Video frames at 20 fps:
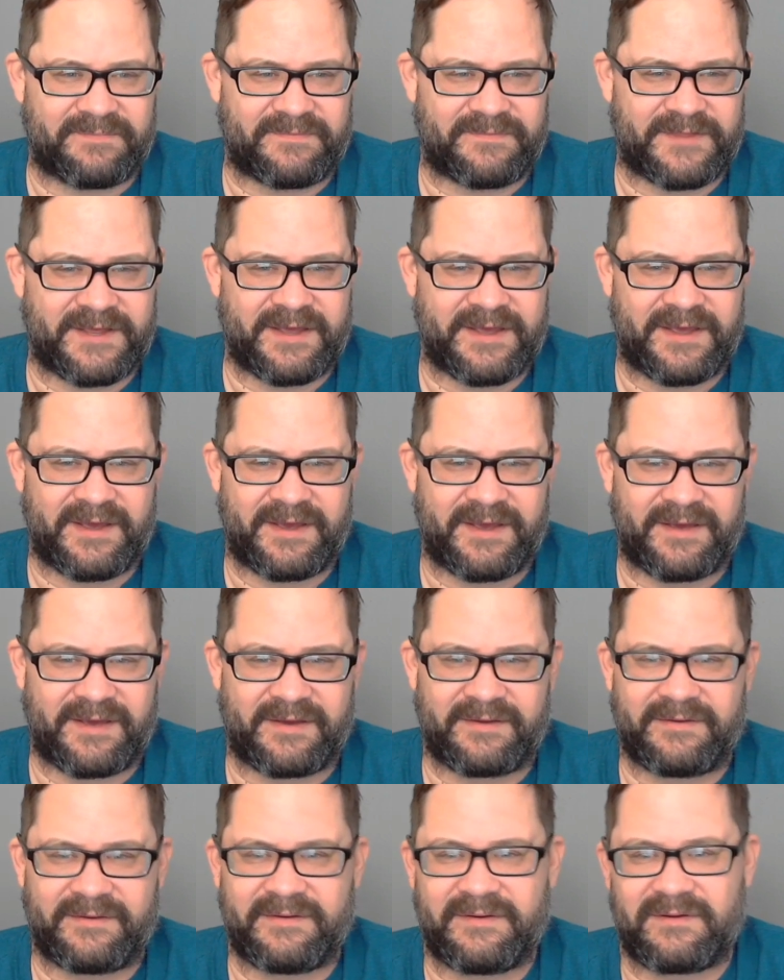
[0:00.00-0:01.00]

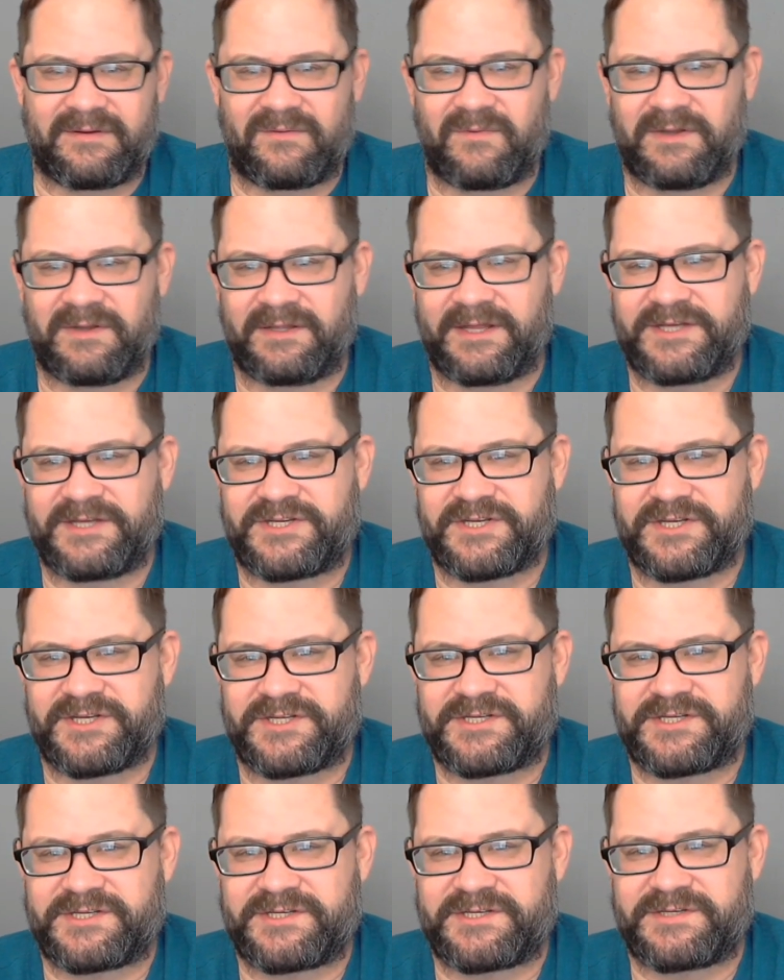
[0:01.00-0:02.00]
thing.
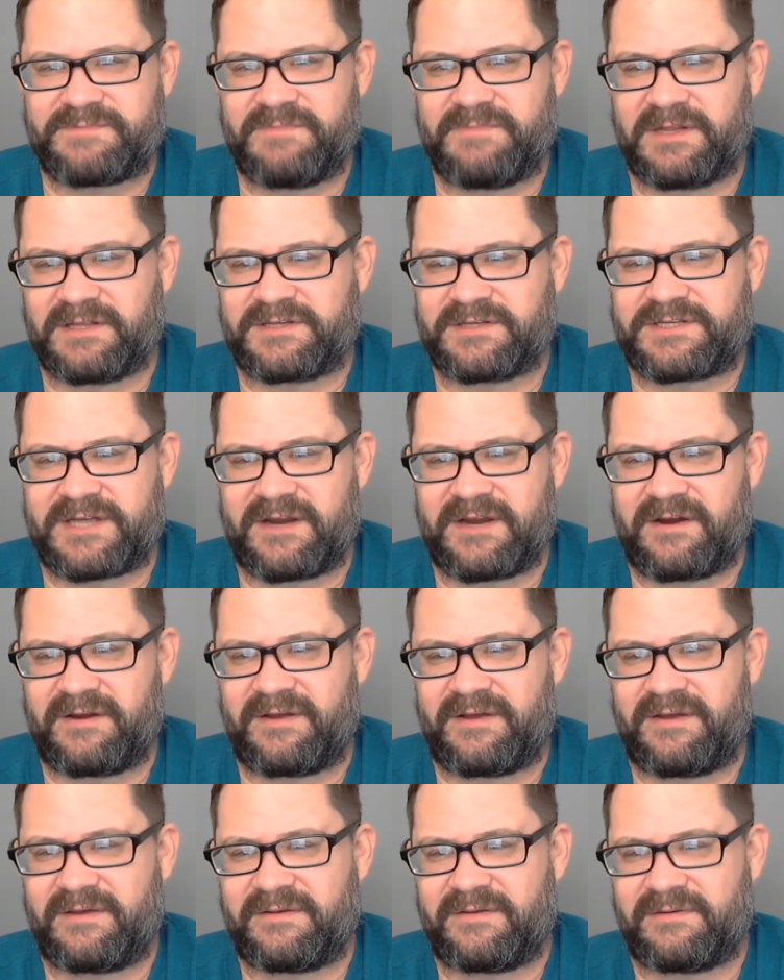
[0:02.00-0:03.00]
Religious,
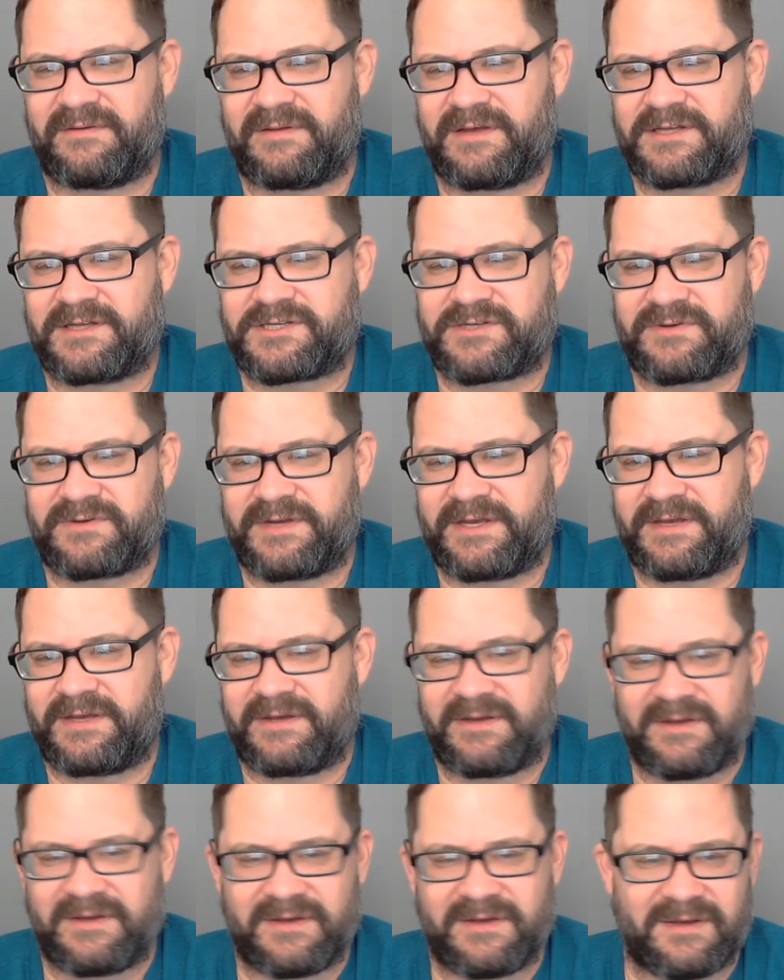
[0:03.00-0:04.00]
military, and history
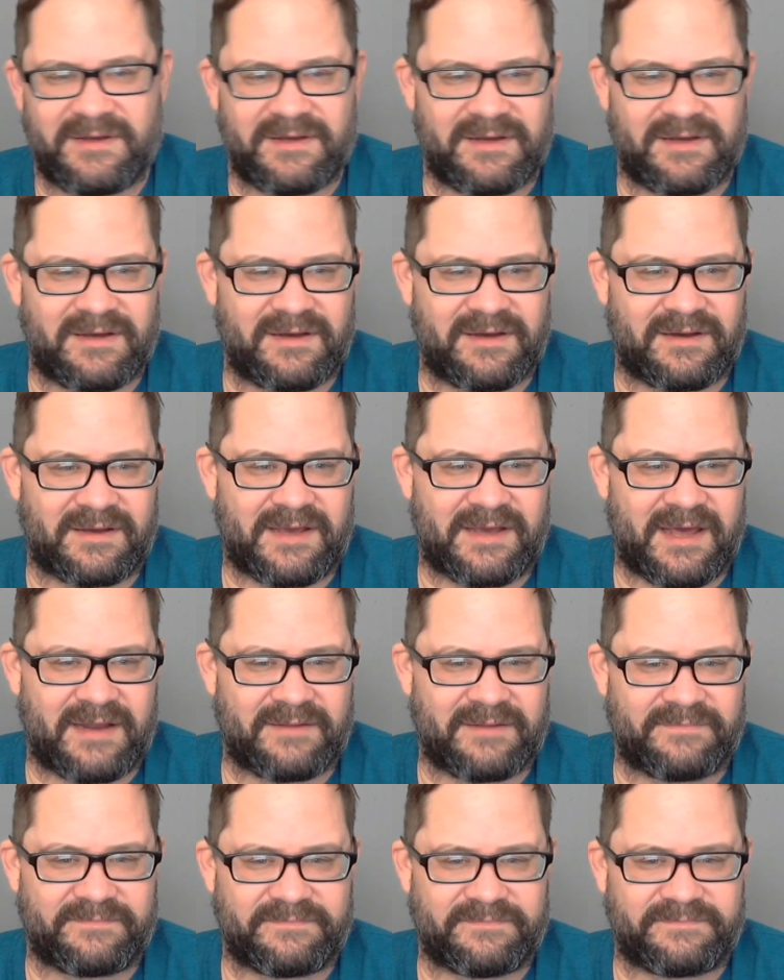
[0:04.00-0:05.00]
kind of